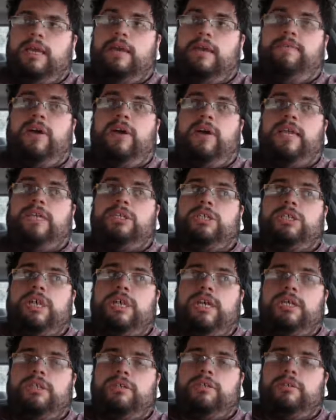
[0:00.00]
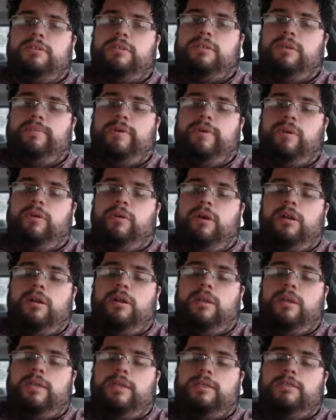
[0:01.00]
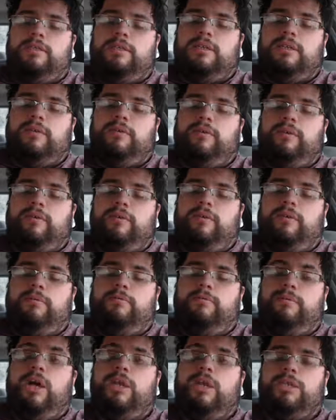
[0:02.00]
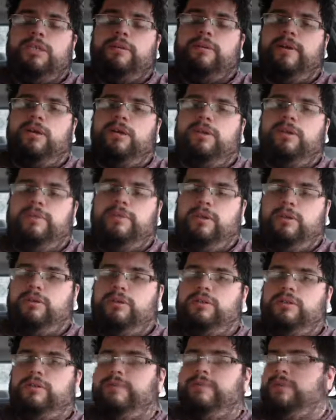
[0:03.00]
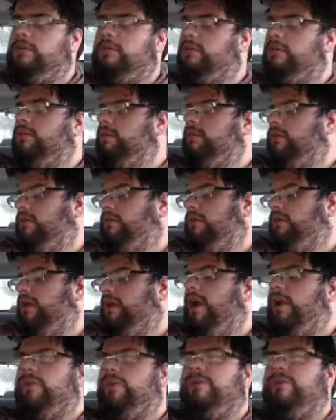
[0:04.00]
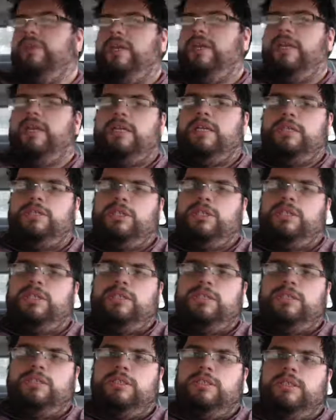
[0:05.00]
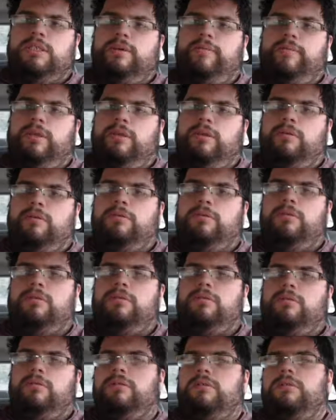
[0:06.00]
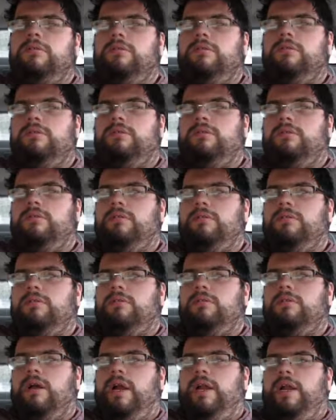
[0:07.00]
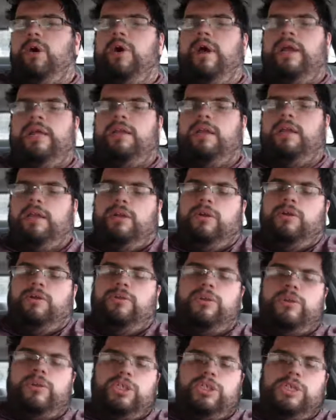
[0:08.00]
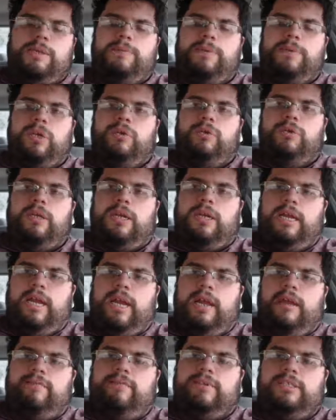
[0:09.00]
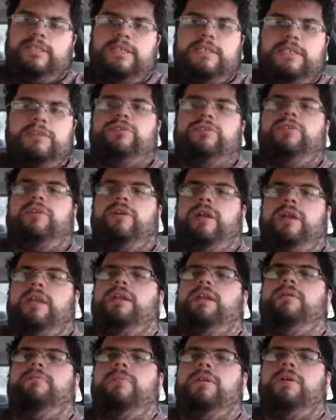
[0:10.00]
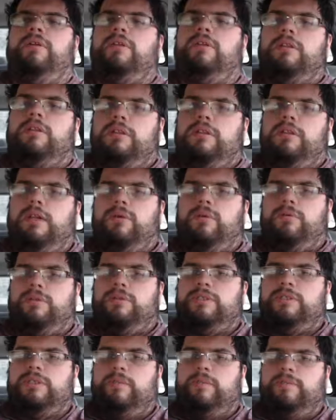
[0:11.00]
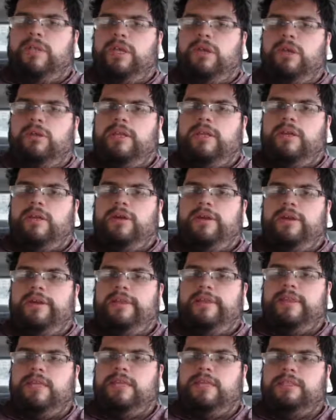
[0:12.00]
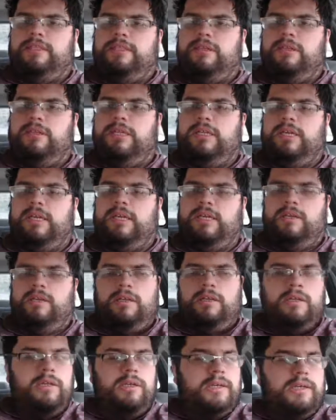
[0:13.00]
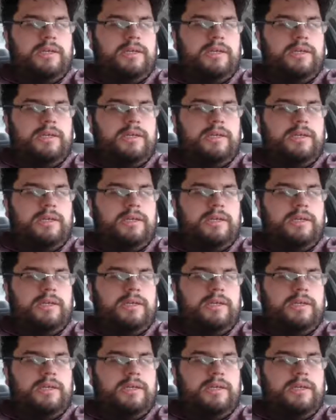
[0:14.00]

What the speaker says: If I can change the CPU, like I said, I don't know much about computers, but I don't think I can change the CPU. I know the GPU that I have is integrated, but there was something on the internet that I saw that I can